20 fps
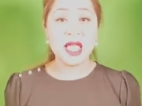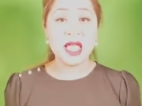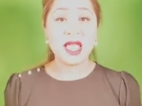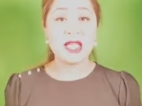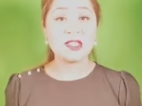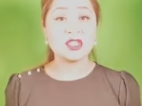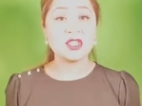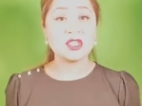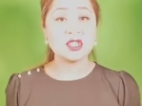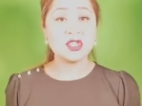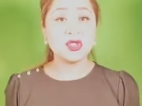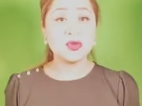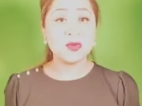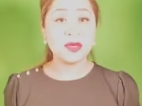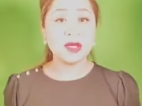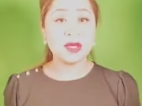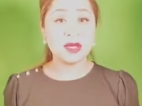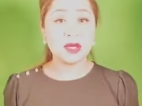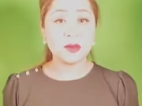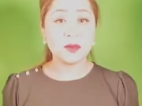is you're
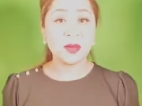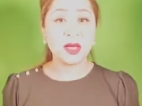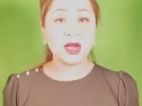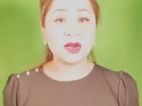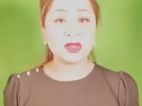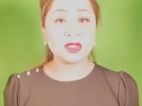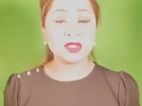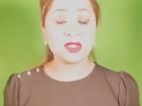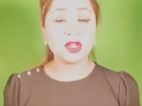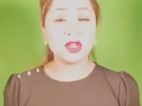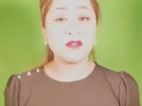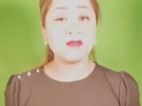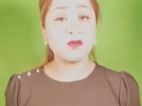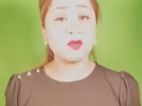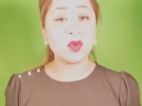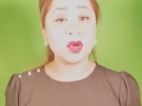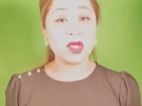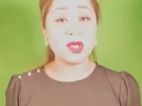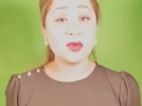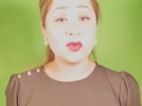doing a comparison of
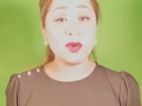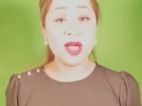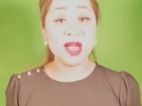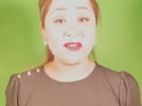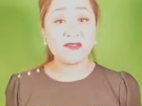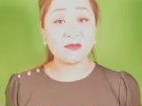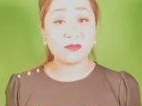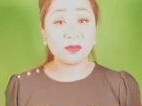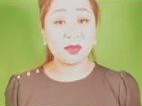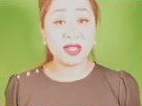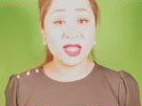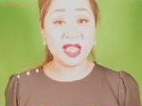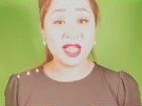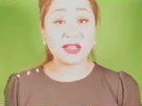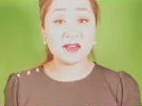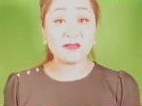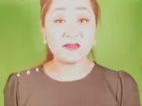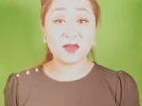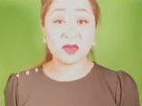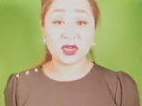what you have
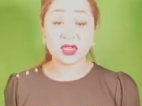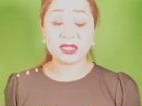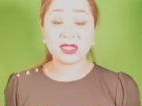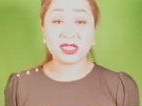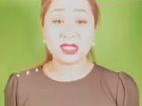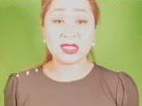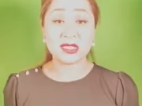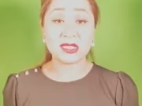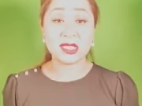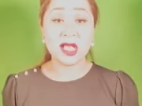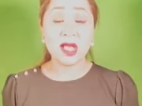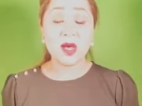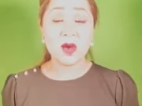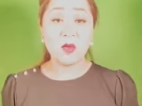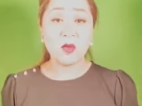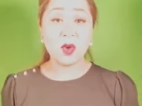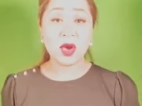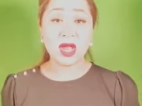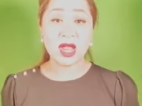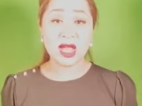planned versus
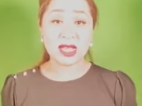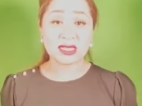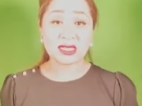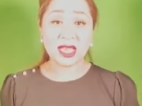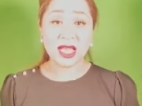what has